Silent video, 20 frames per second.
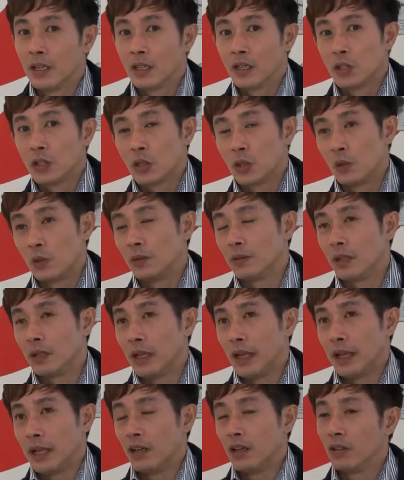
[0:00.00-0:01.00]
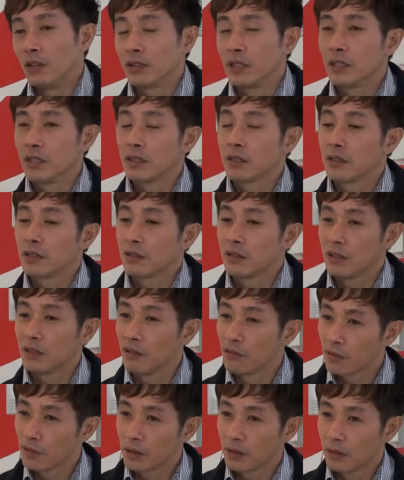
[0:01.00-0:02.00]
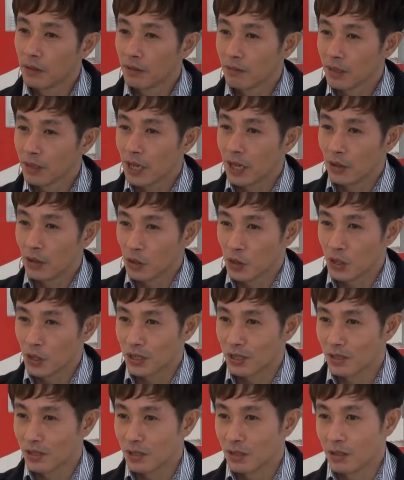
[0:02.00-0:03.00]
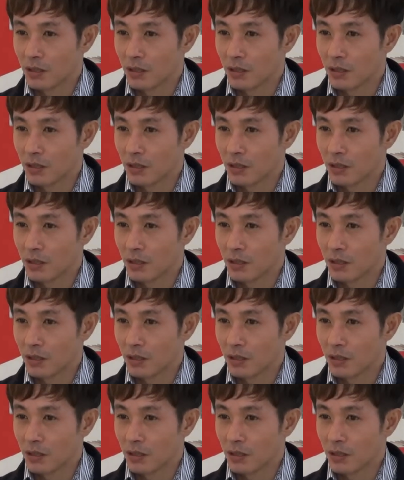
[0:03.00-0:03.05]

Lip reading: So, and all these different cultures,